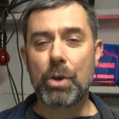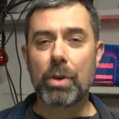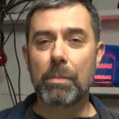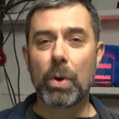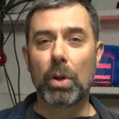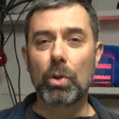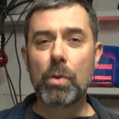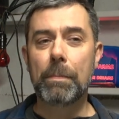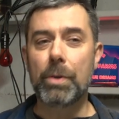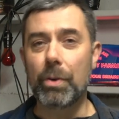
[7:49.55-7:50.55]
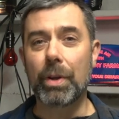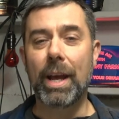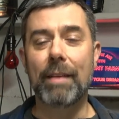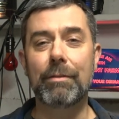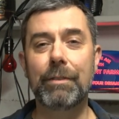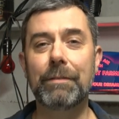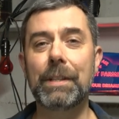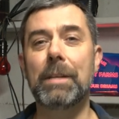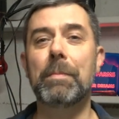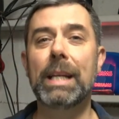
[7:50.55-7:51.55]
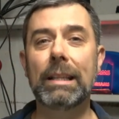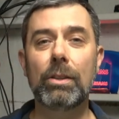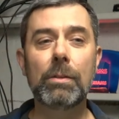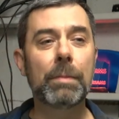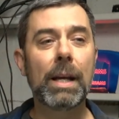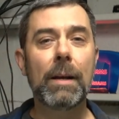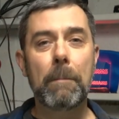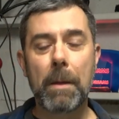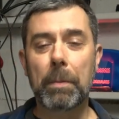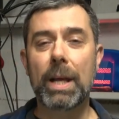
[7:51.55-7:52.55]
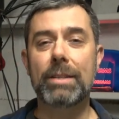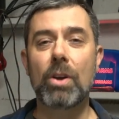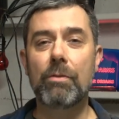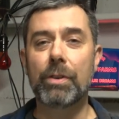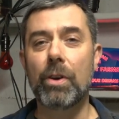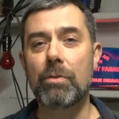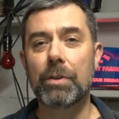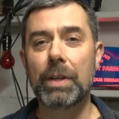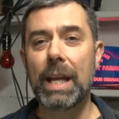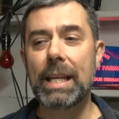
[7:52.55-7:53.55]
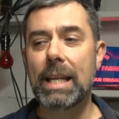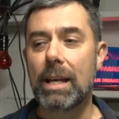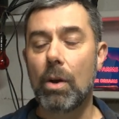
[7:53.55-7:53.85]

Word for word: You could put a loop. You could have a 15-minute loop that plays over and over again,